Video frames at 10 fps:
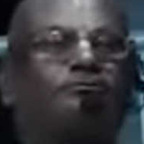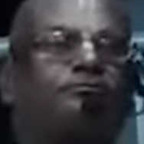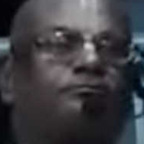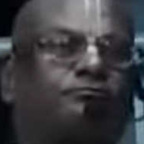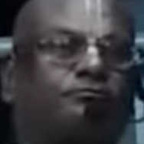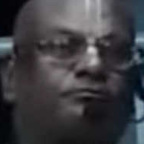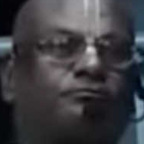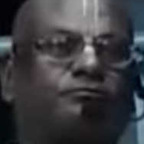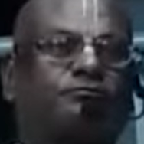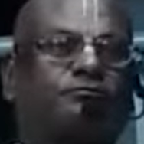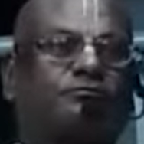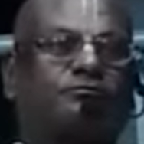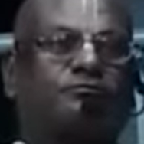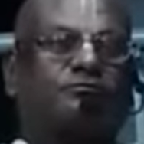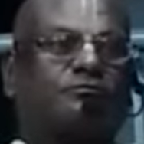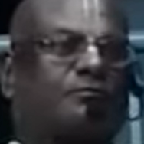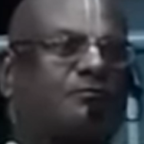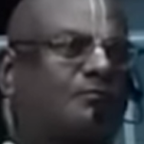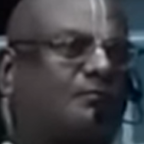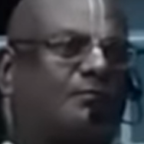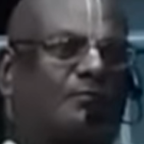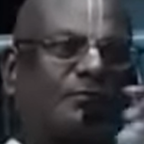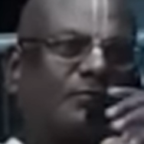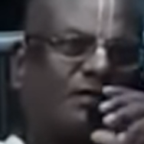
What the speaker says: Nothing is said.